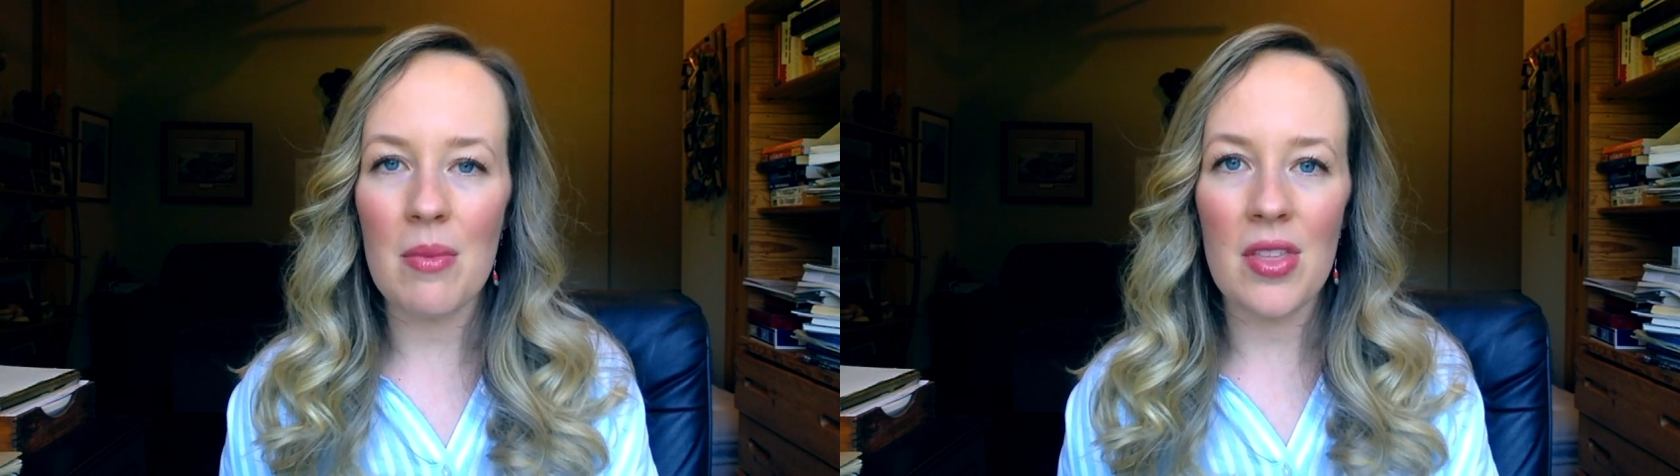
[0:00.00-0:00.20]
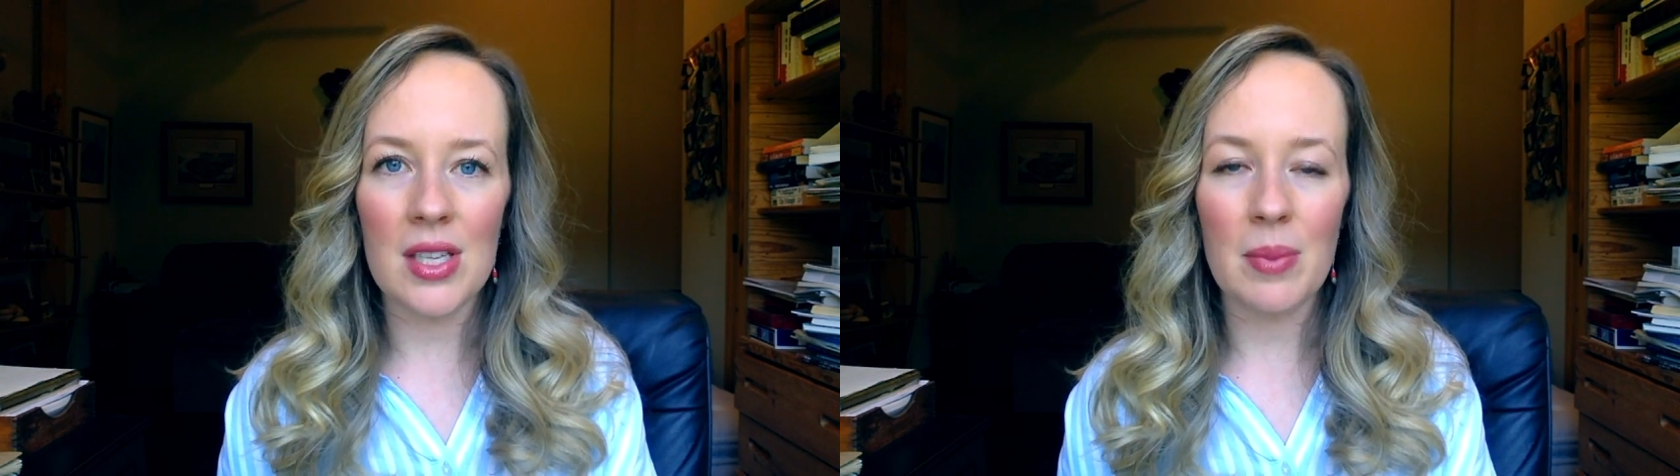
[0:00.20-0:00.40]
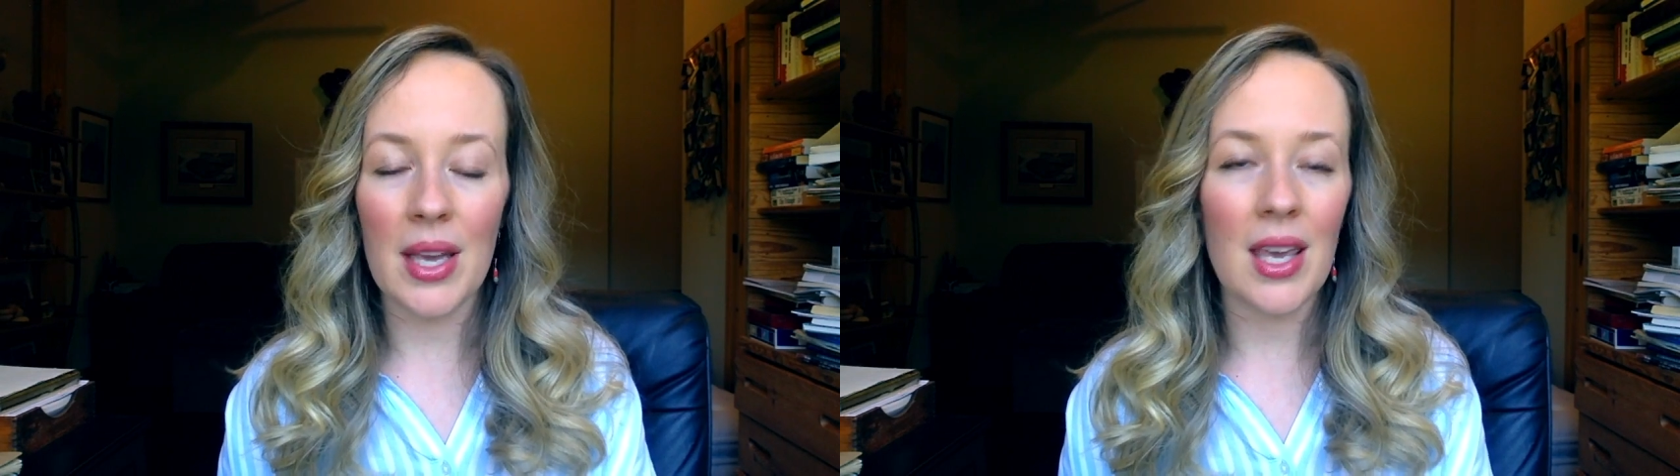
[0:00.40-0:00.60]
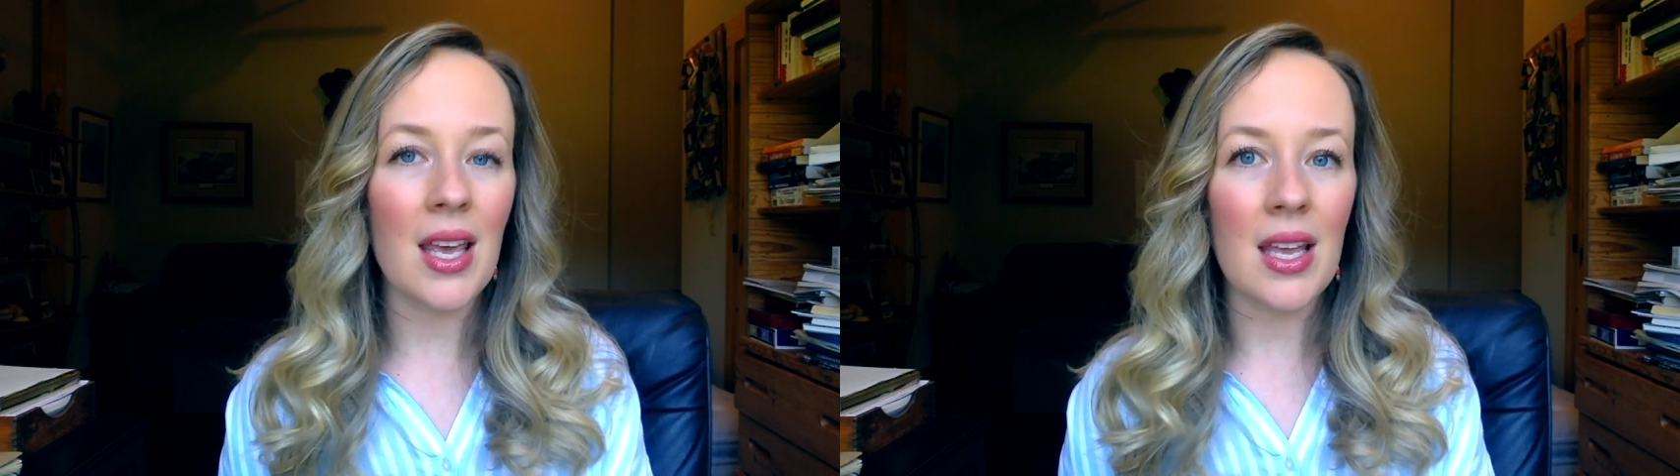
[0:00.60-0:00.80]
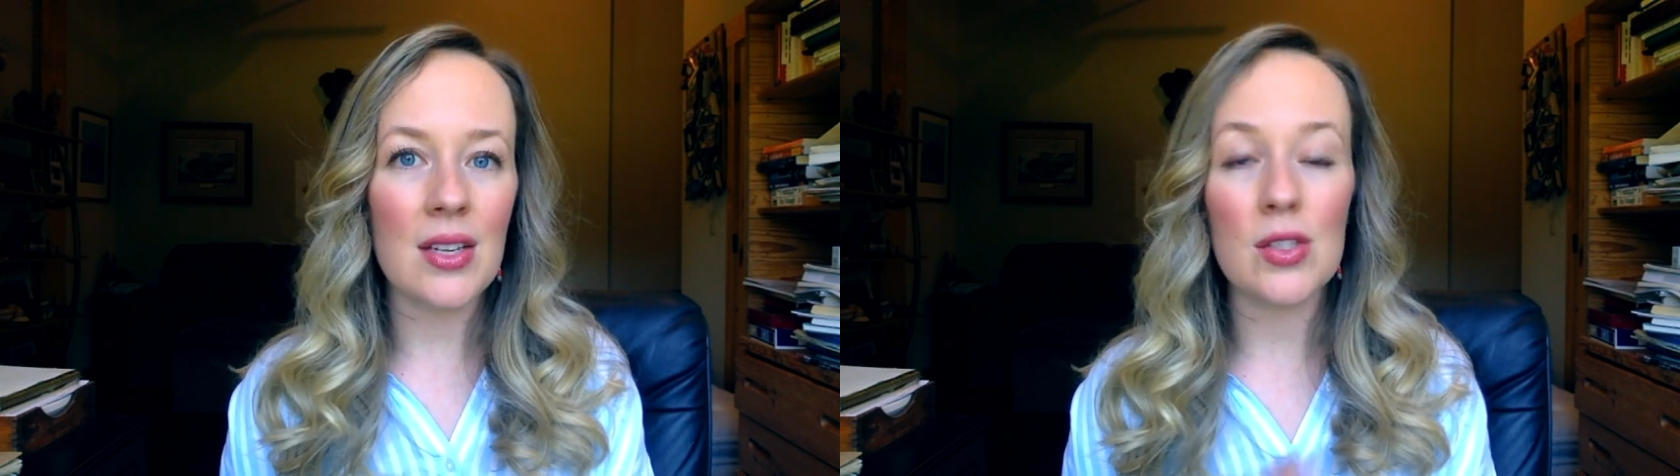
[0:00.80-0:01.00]
things back
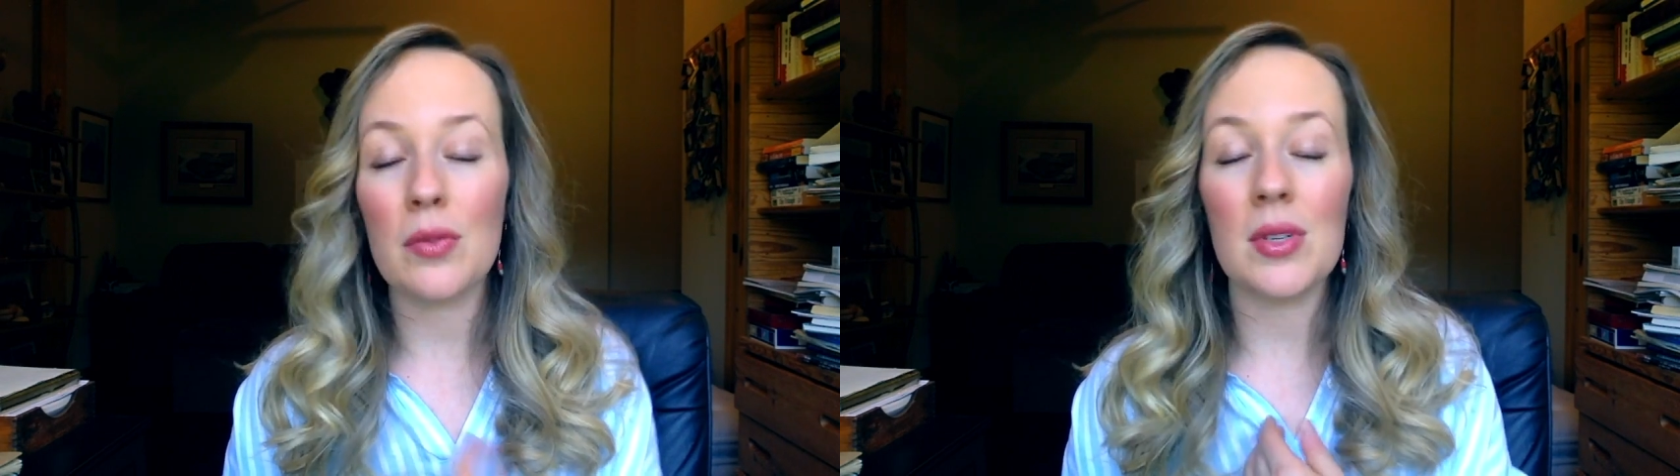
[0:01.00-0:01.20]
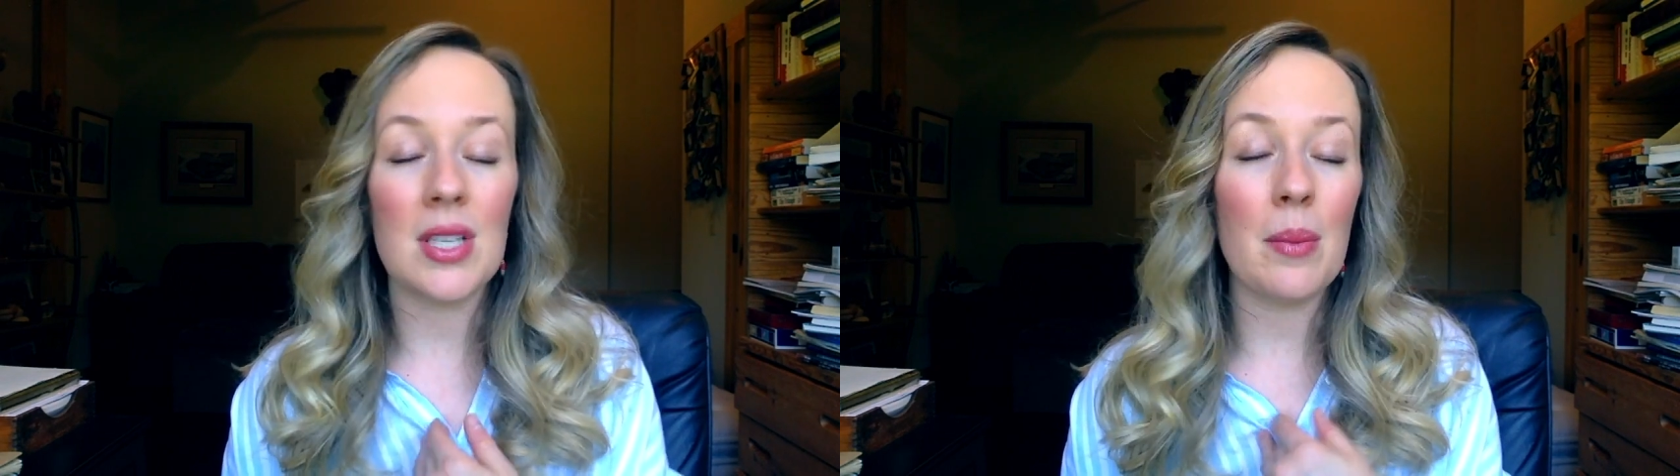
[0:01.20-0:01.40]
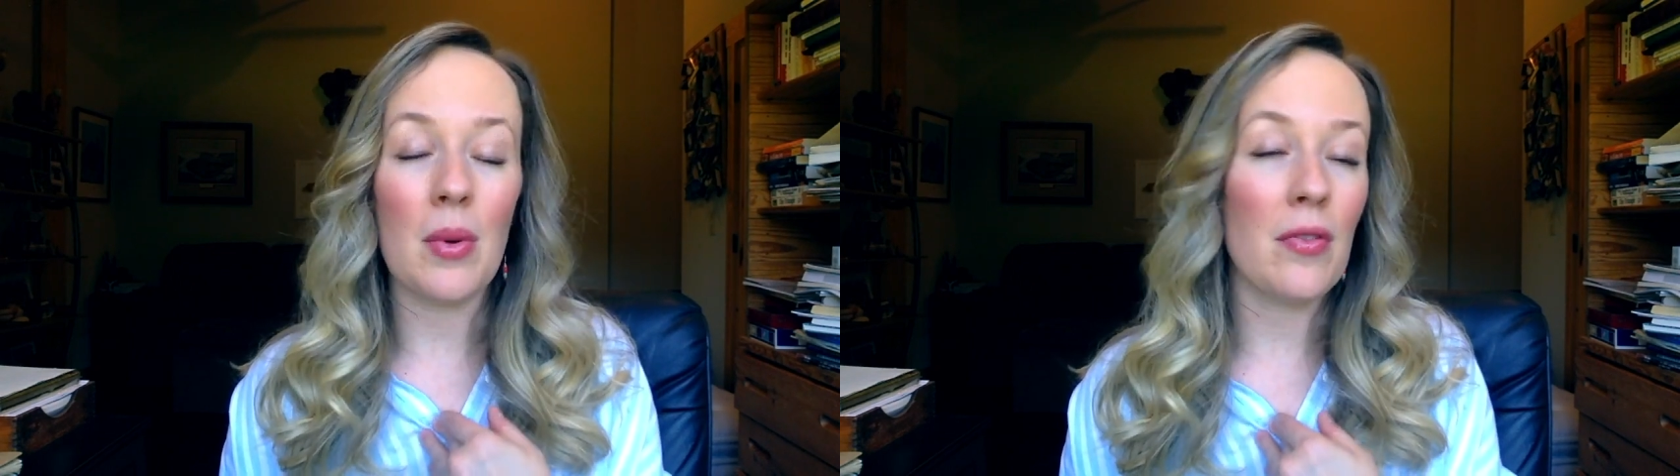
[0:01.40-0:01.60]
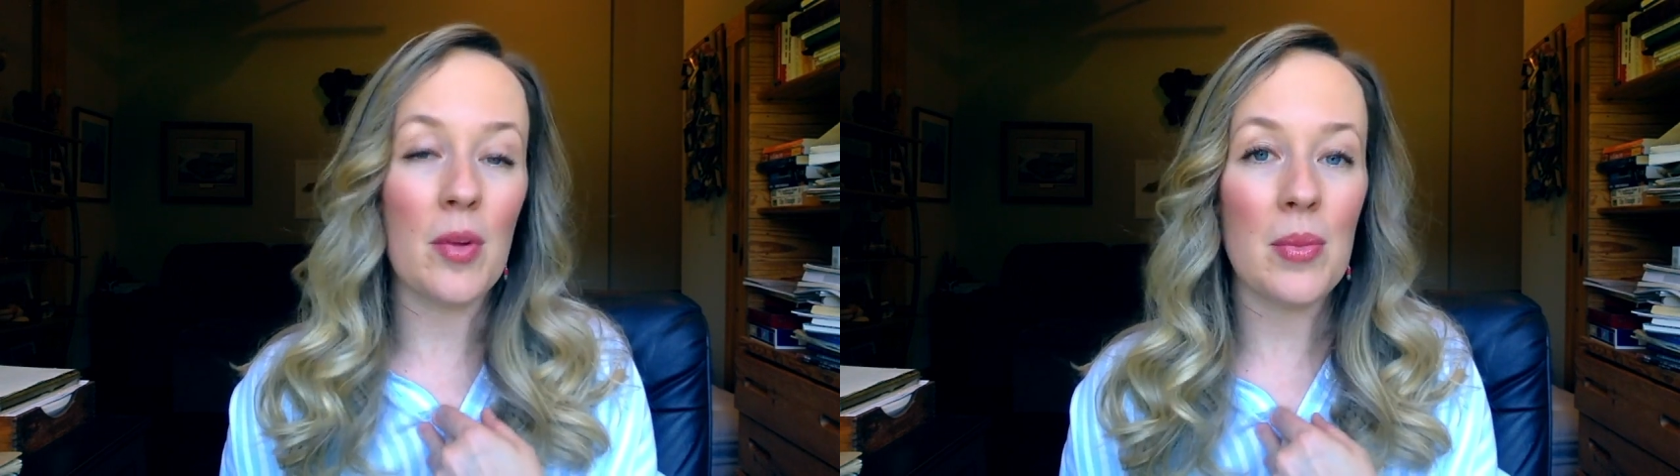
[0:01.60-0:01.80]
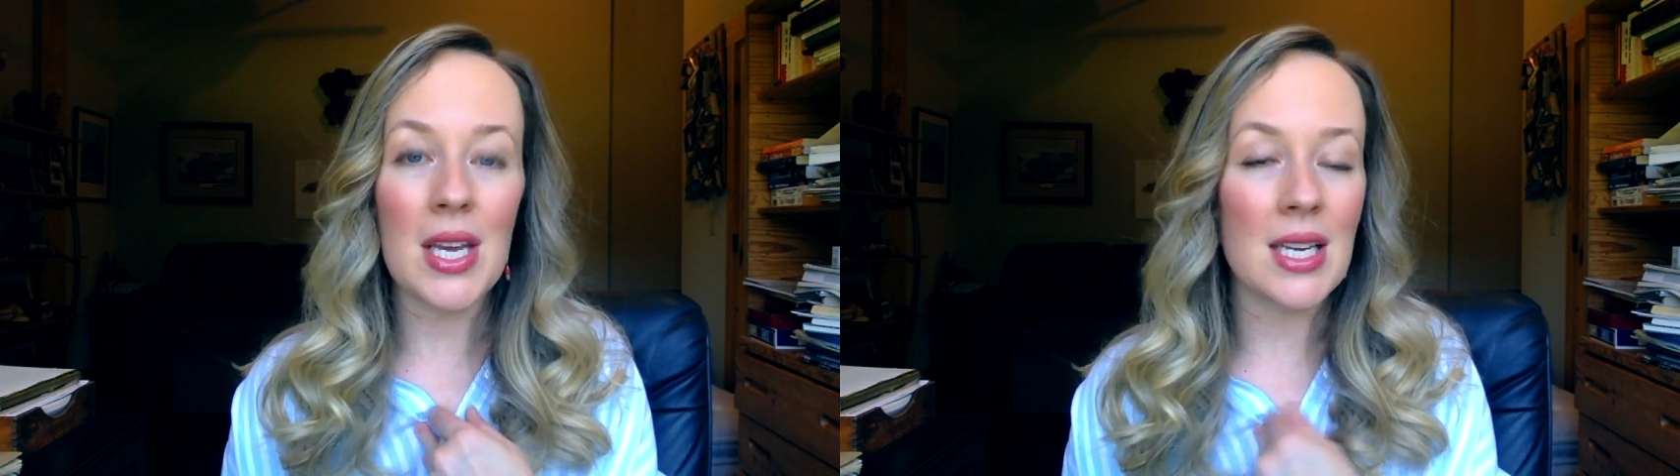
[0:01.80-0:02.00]
in. So for example, for
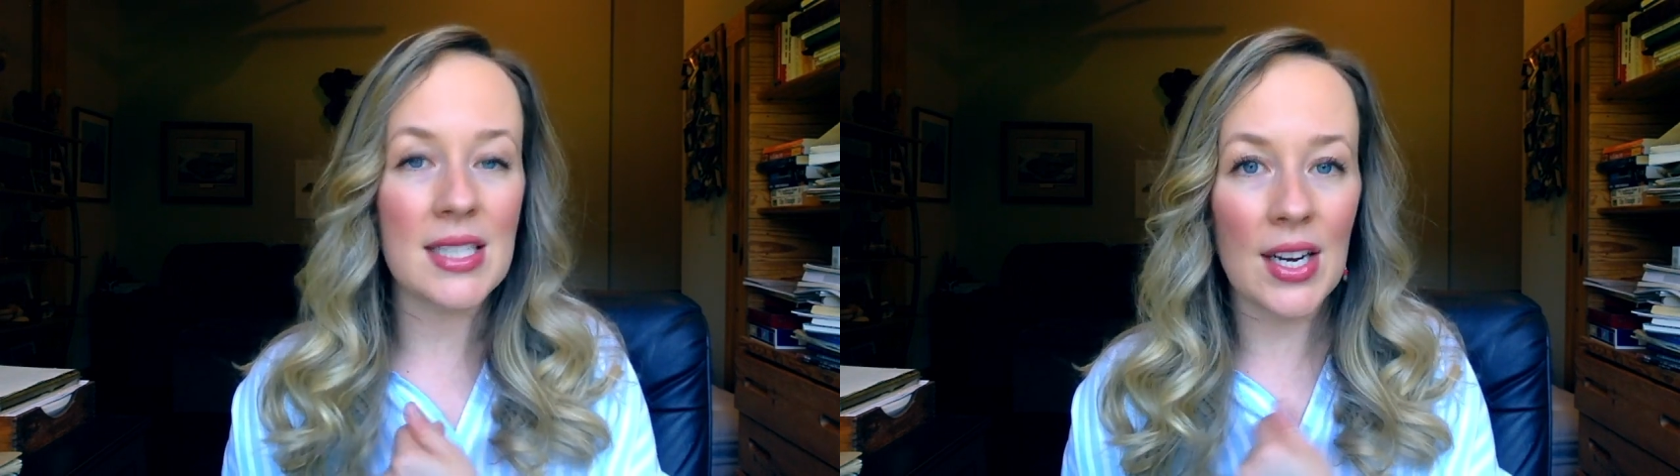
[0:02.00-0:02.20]
me,